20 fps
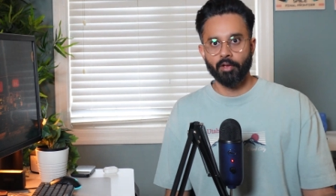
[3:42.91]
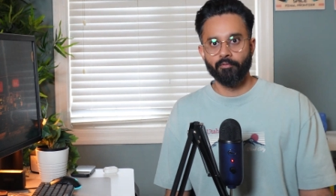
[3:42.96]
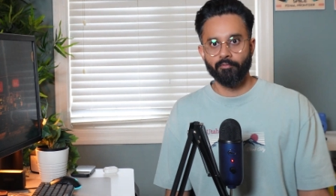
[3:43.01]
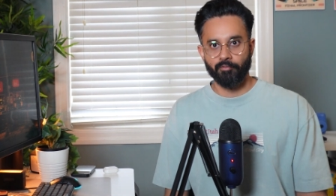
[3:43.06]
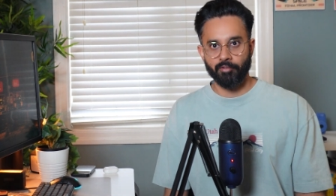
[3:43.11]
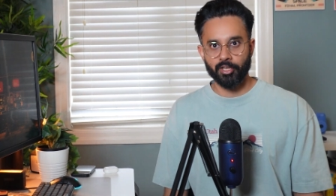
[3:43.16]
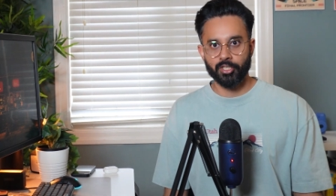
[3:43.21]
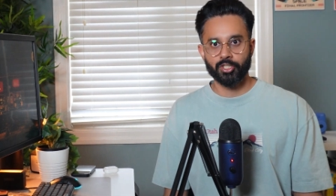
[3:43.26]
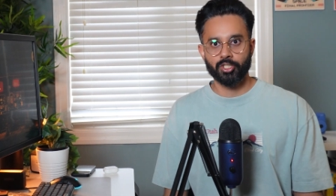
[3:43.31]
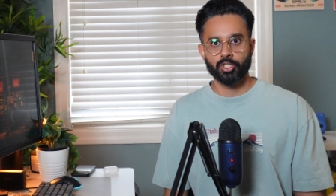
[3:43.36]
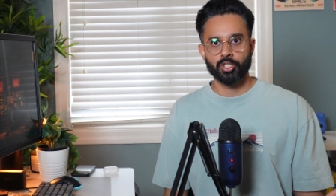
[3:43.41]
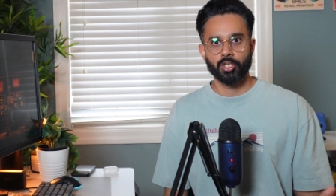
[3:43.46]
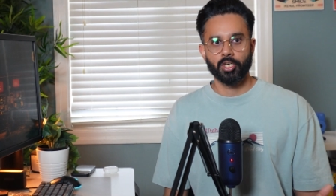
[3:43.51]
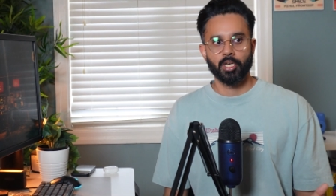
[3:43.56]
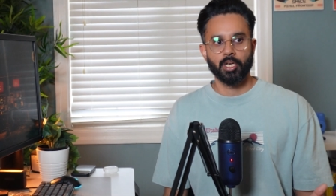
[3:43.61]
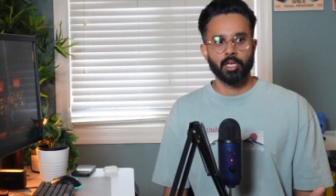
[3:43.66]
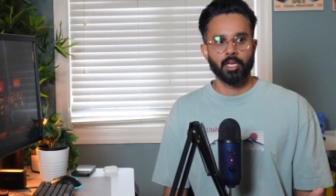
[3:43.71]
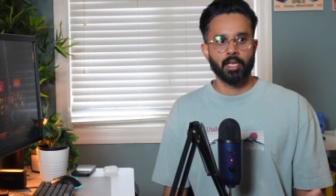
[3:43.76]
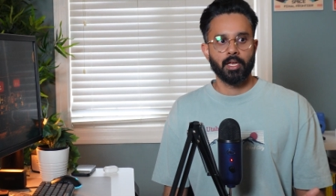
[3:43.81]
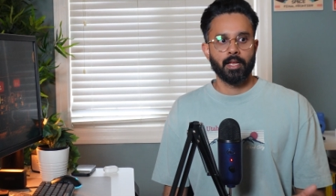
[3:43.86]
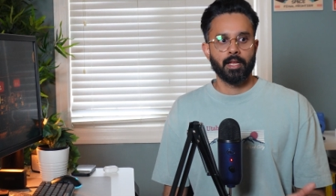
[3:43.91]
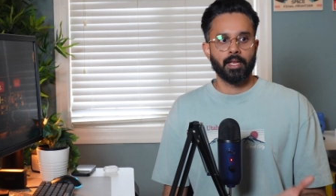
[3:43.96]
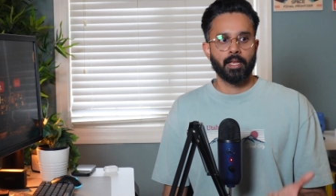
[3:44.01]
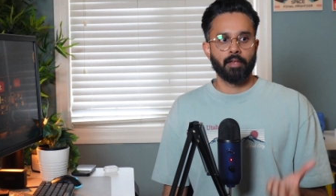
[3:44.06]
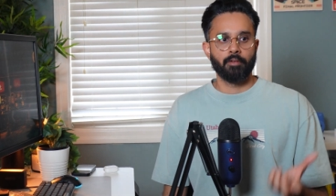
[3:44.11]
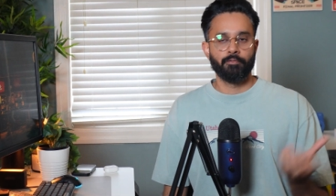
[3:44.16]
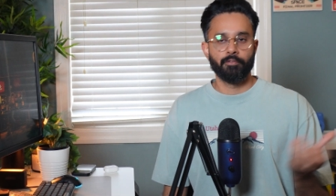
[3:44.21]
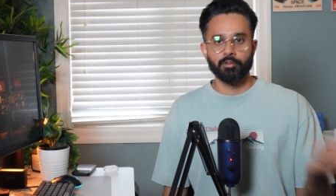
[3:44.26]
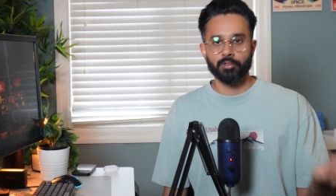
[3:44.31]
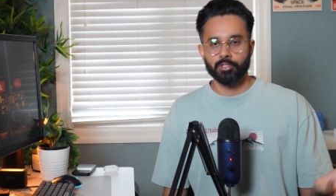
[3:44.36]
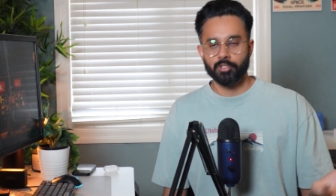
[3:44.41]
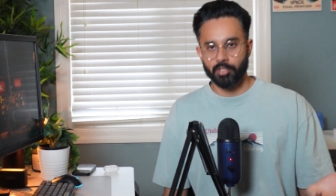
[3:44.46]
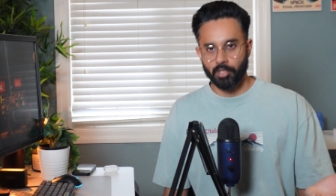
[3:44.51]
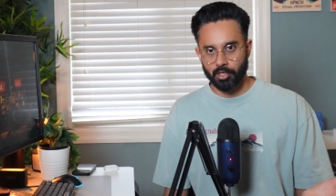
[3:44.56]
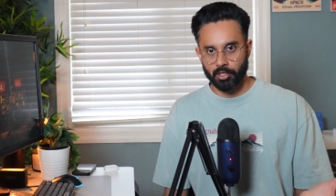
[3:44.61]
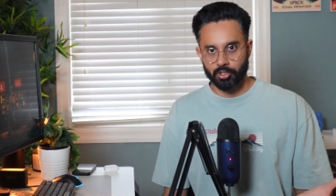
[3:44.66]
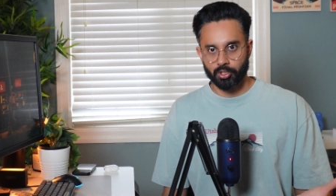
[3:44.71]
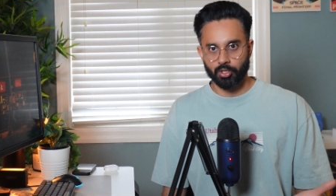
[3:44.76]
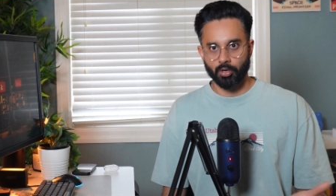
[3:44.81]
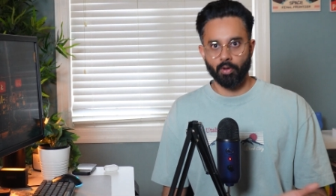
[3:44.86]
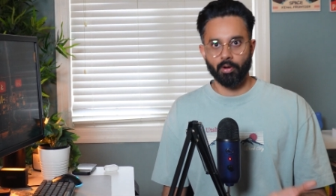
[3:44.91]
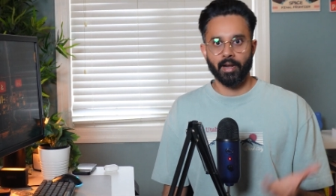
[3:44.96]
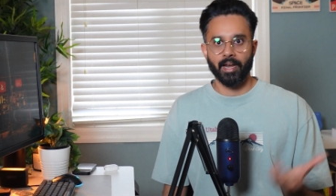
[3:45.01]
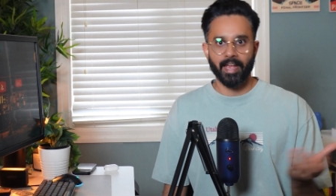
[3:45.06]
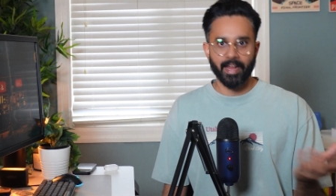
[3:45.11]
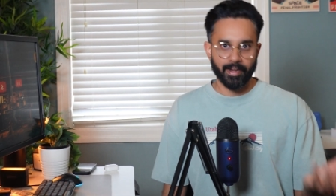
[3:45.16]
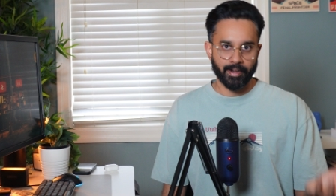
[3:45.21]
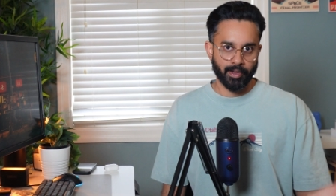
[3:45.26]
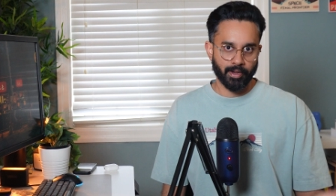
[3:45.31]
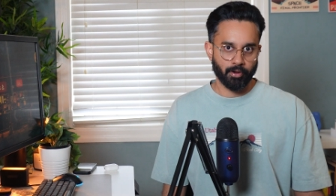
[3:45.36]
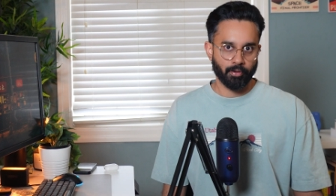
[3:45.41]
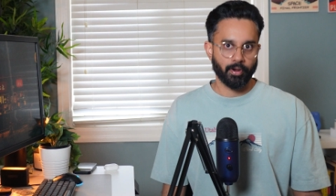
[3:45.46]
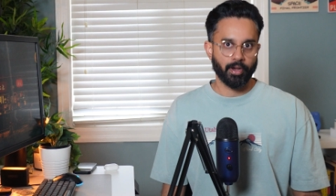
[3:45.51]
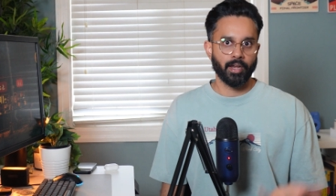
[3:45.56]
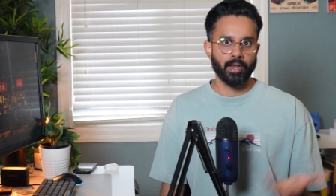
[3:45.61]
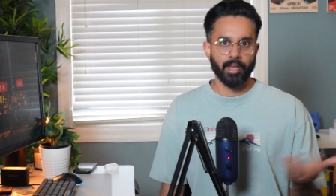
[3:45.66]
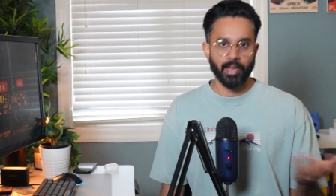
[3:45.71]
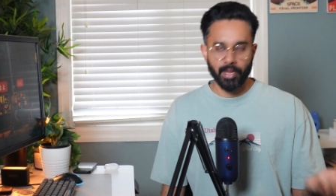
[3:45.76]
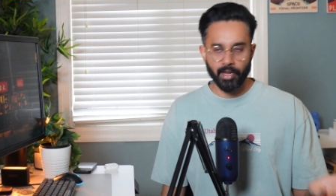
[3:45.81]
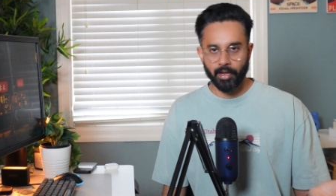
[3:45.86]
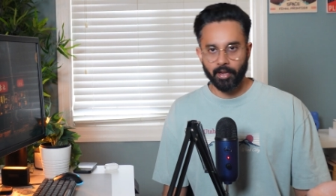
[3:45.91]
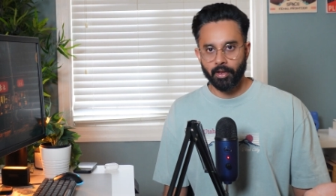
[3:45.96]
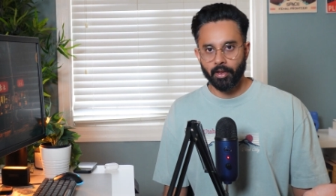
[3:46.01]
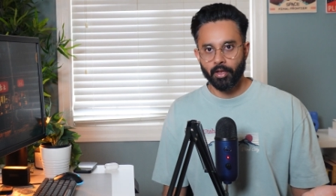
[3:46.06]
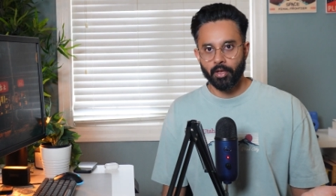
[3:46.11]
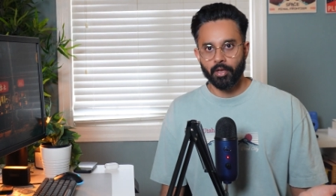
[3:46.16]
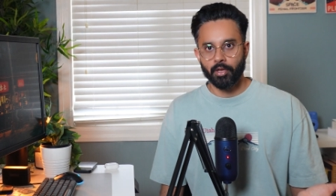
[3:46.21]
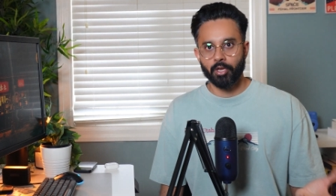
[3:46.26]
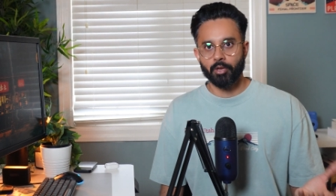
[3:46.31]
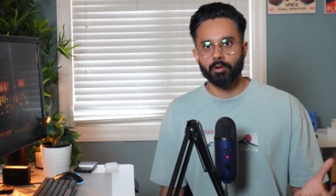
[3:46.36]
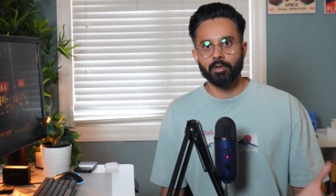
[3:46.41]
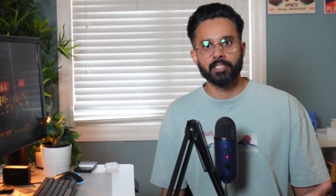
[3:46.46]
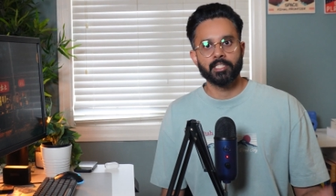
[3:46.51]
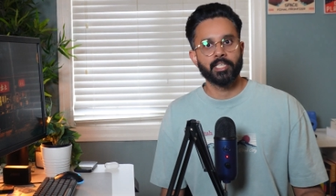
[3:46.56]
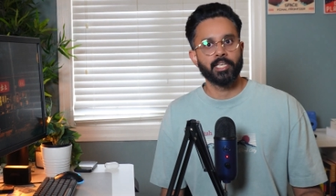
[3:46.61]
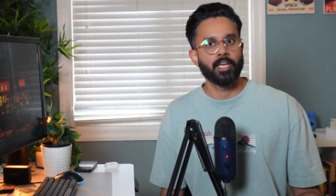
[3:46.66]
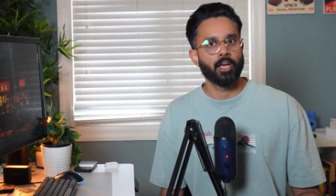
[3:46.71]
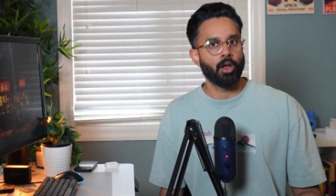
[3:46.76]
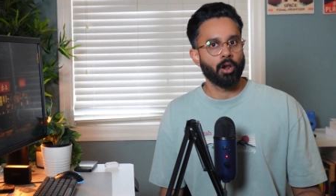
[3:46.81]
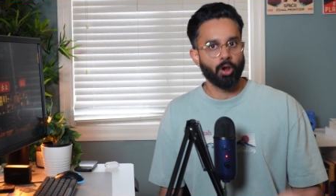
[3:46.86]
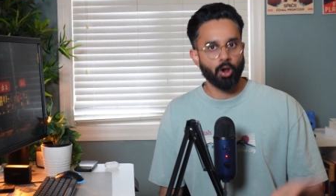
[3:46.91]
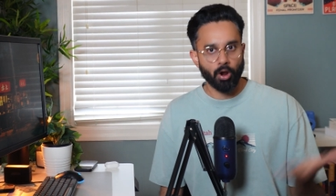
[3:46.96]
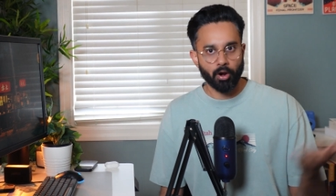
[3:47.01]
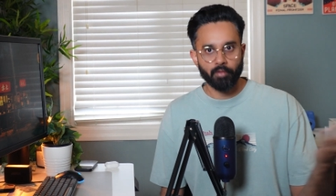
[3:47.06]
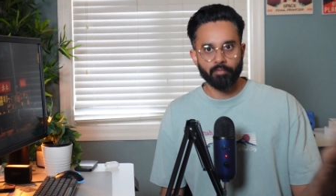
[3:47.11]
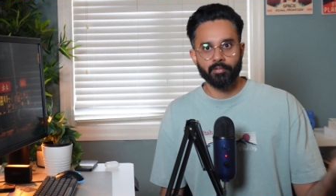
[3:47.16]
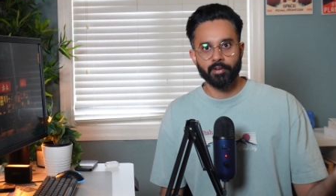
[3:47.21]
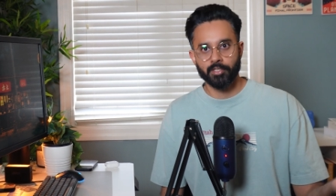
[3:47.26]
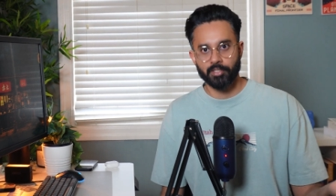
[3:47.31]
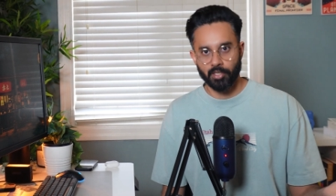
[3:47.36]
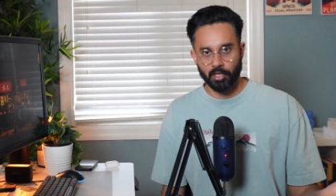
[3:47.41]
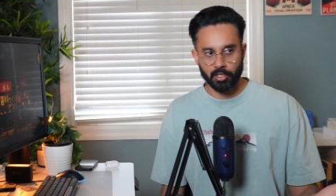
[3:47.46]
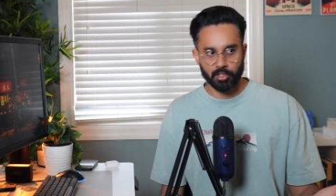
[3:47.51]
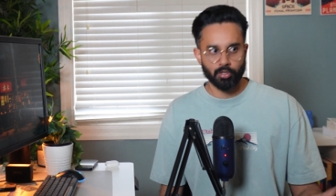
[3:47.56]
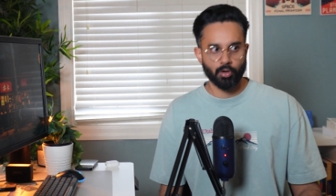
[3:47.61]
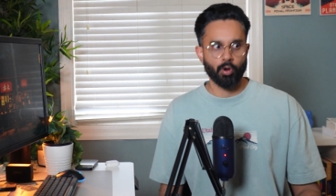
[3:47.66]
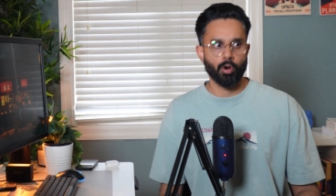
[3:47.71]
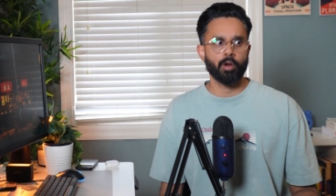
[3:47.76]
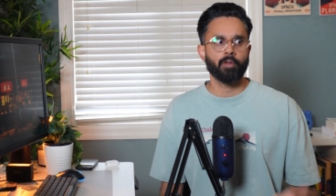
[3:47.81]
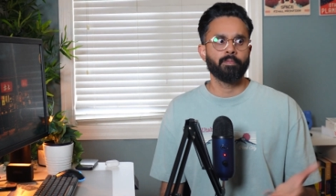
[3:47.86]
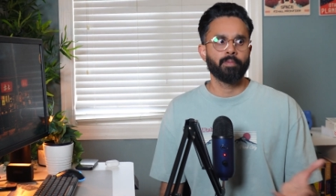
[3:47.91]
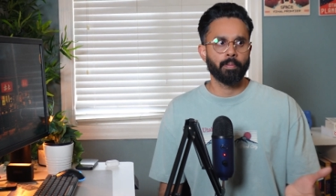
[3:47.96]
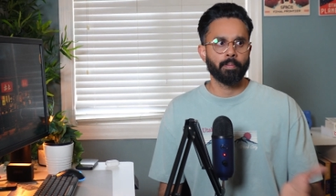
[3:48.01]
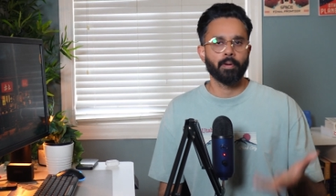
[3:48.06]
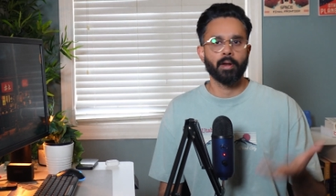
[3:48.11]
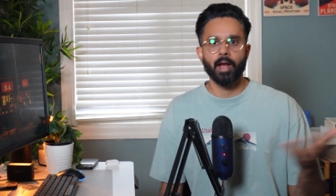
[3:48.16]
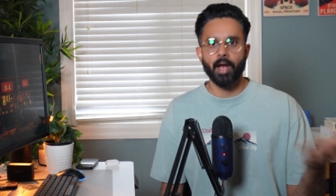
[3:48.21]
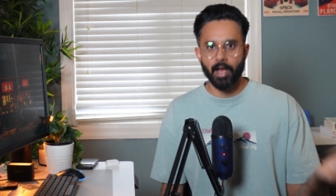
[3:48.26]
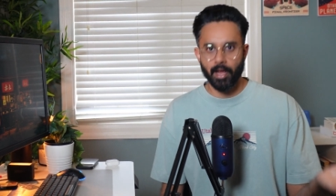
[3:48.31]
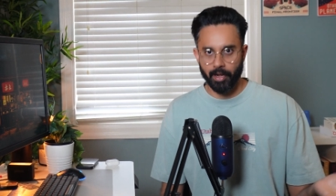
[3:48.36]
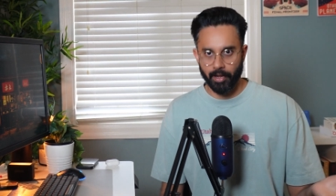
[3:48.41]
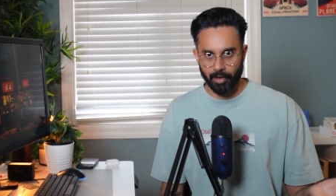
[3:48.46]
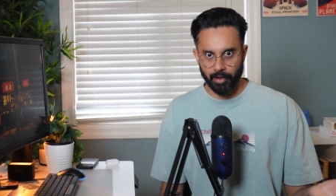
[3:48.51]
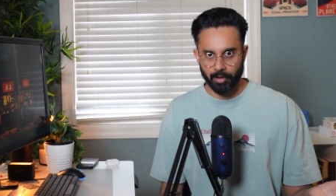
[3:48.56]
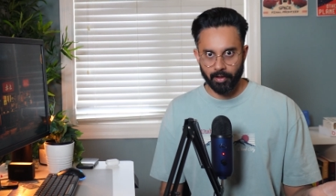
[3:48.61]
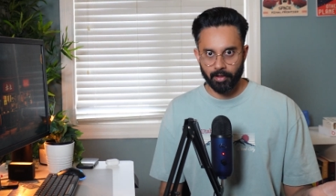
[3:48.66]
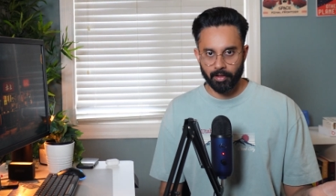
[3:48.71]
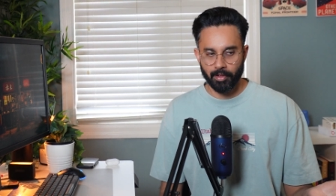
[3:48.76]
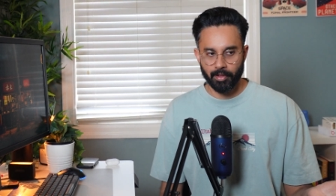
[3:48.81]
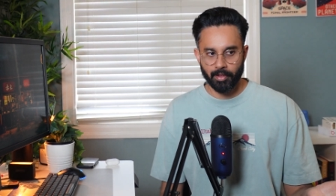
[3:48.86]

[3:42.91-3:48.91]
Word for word: which if you search on linkedin or indeed you'll see a lot of results a lot of people hiring